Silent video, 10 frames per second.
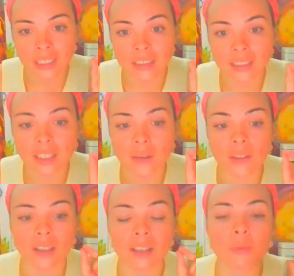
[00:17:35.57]
discover the
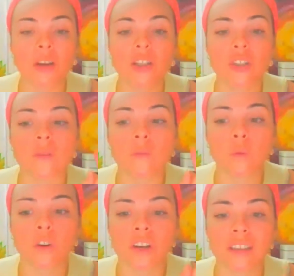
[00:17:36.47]
liberation for
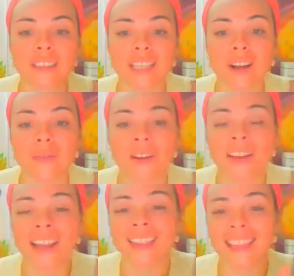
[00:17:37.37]
yourself.
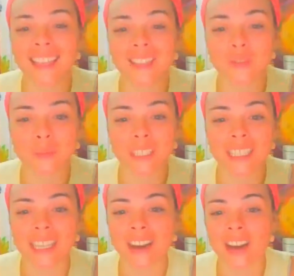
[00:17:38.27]
Again, thanks for
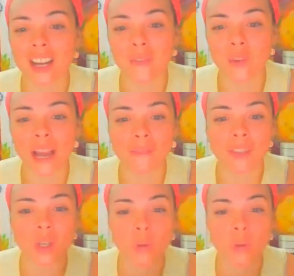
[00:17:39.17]
being here. If you have any